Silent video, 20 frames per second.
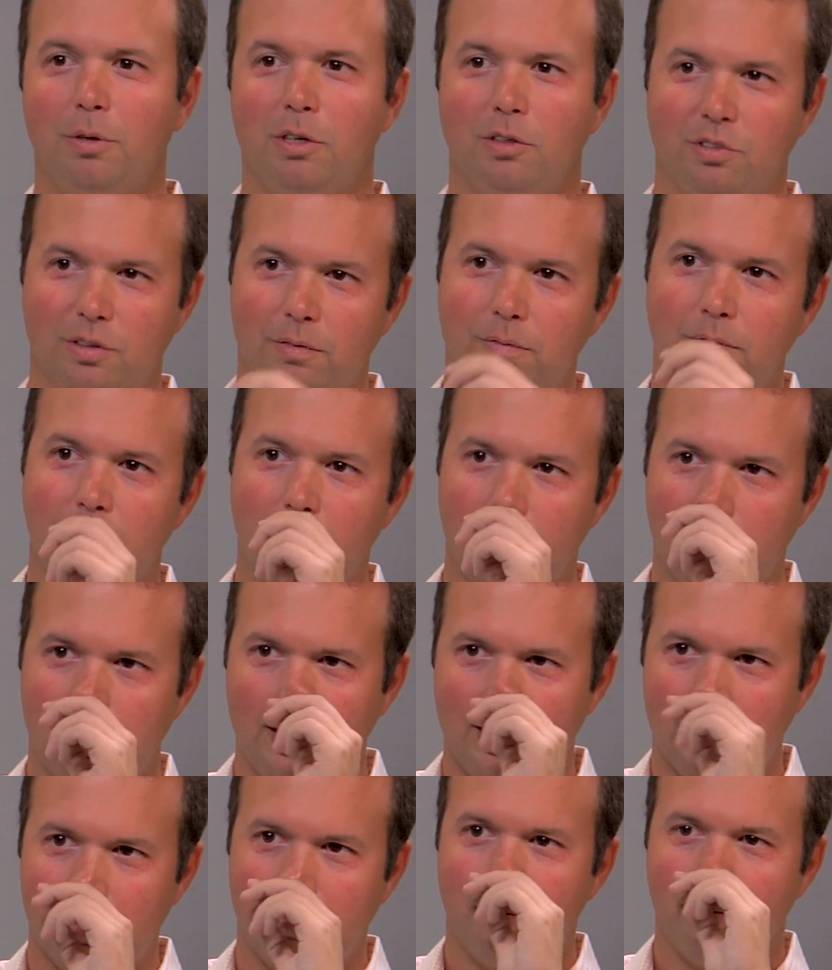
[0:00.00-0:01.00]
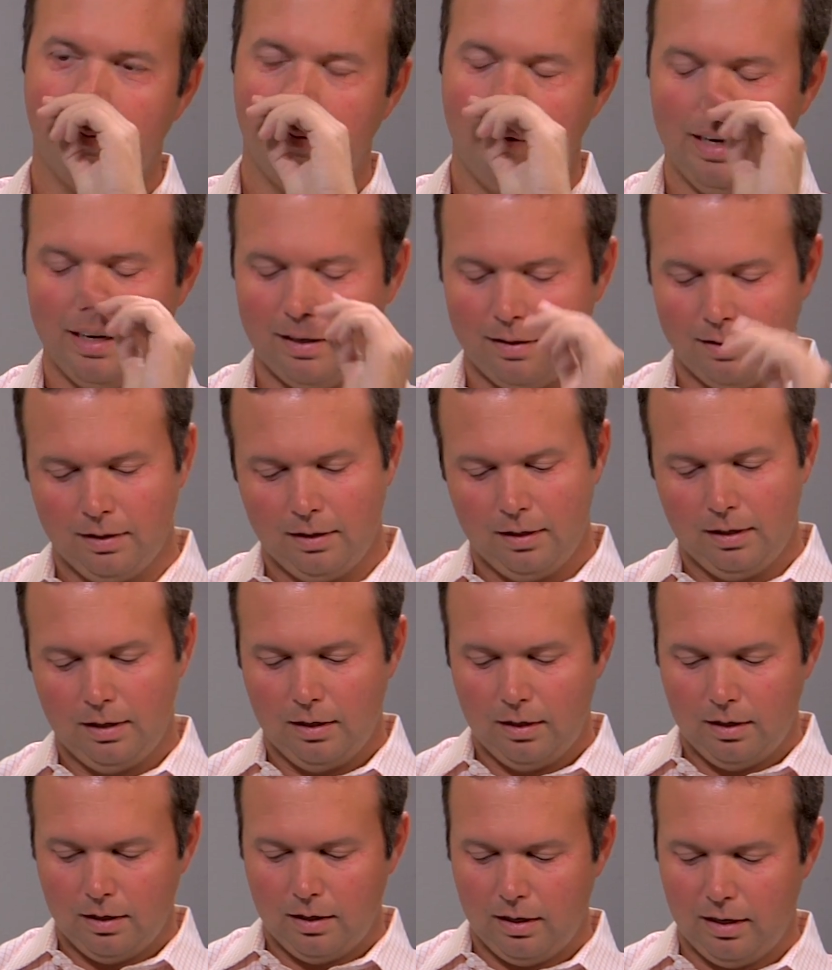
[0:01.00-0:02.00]
Houston. Yeah.
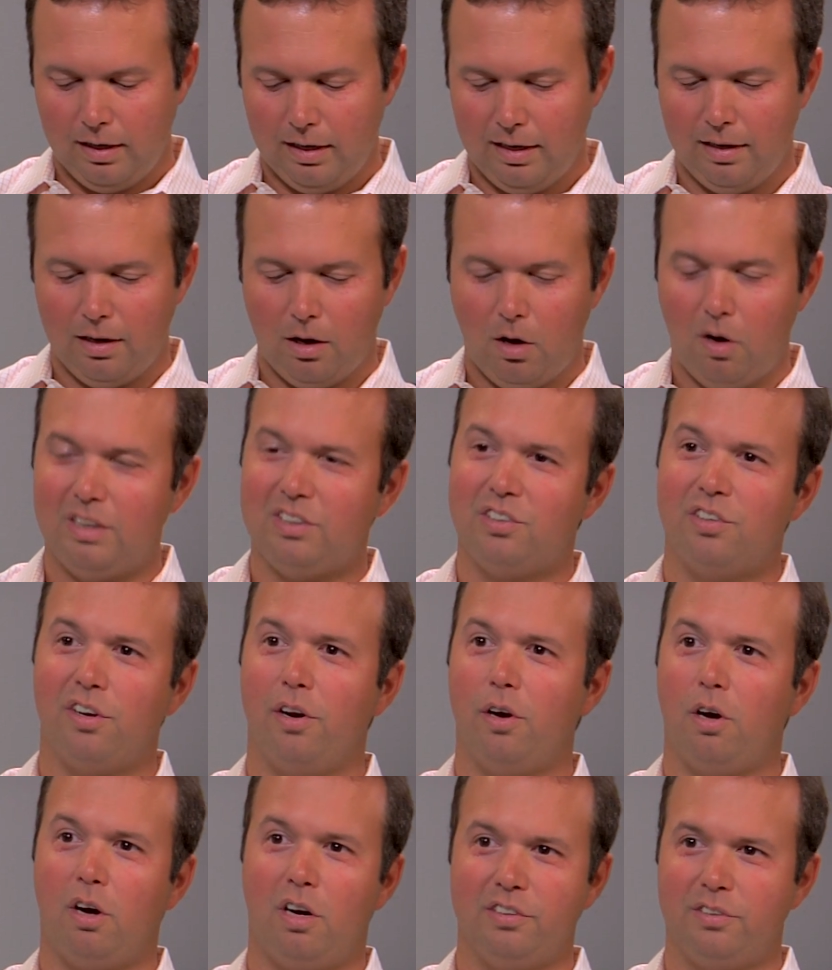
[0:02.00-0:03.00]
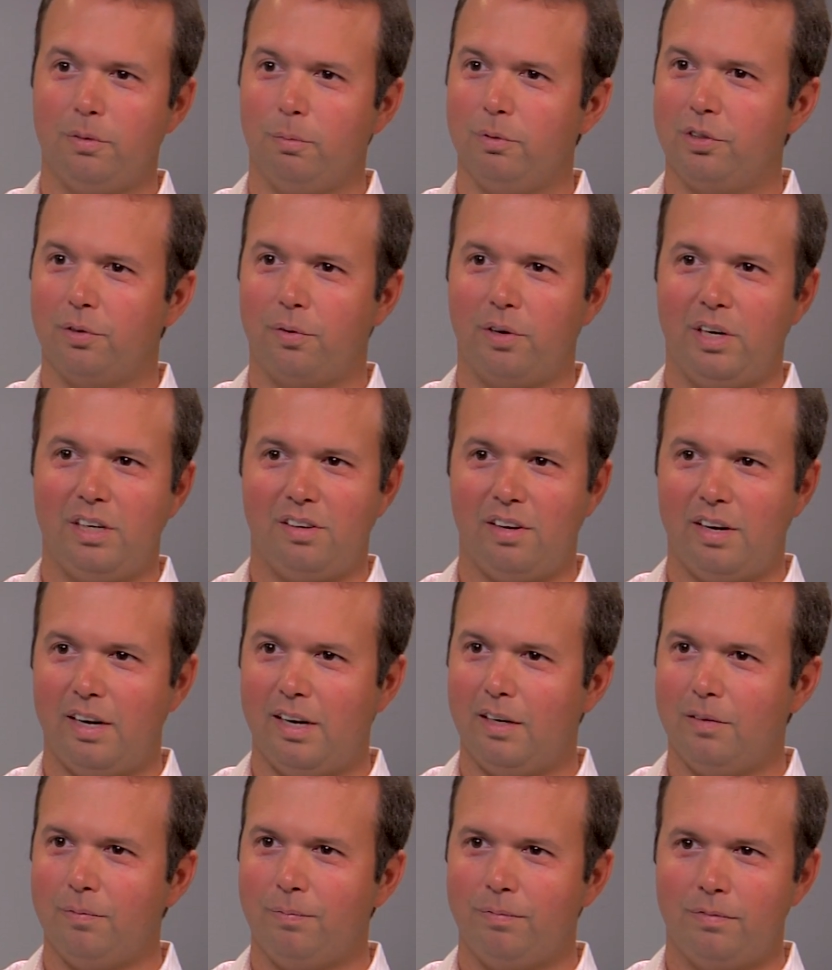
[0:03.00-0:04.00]
Always thought Austin was a great
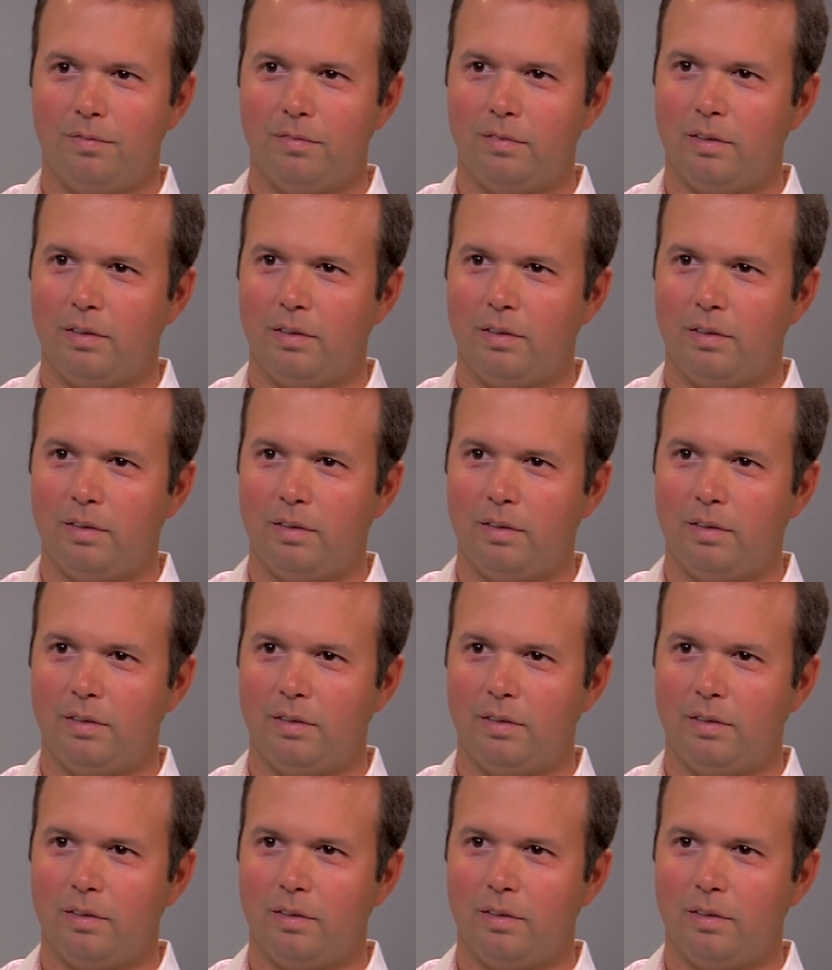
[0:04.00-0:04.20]
town.